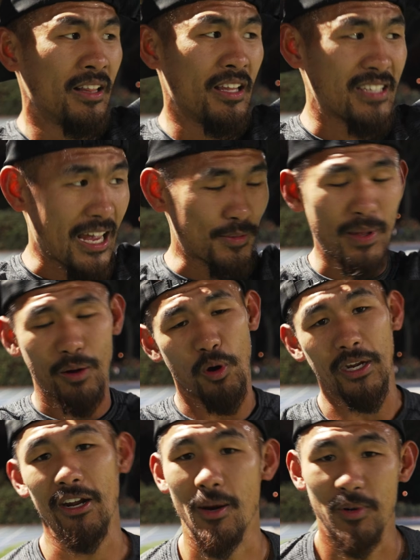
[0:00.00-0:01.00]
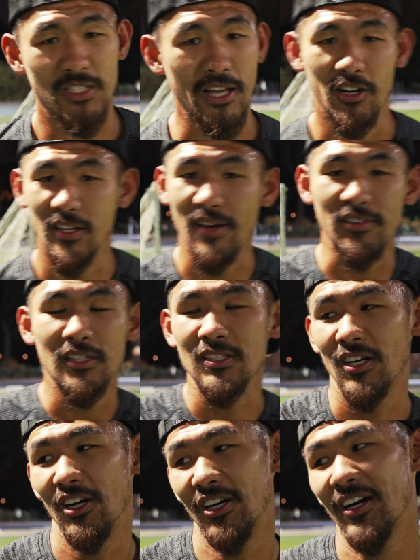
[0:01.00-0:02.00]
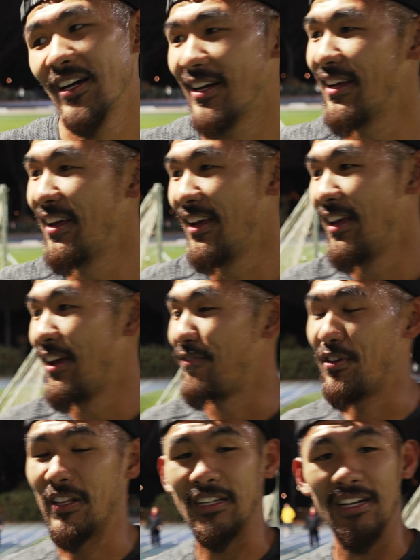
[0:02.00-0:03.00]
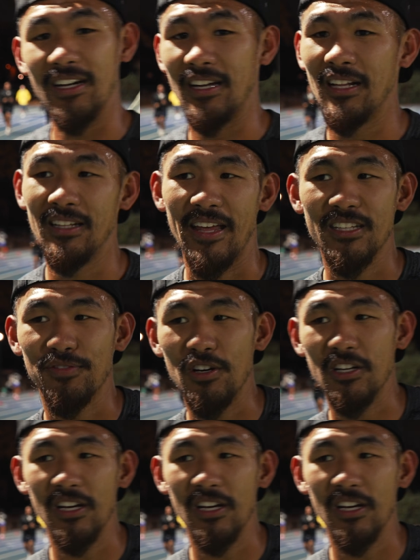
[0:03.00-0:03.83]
this has to be like workout number 10 or 11. So, feeling good, legs feel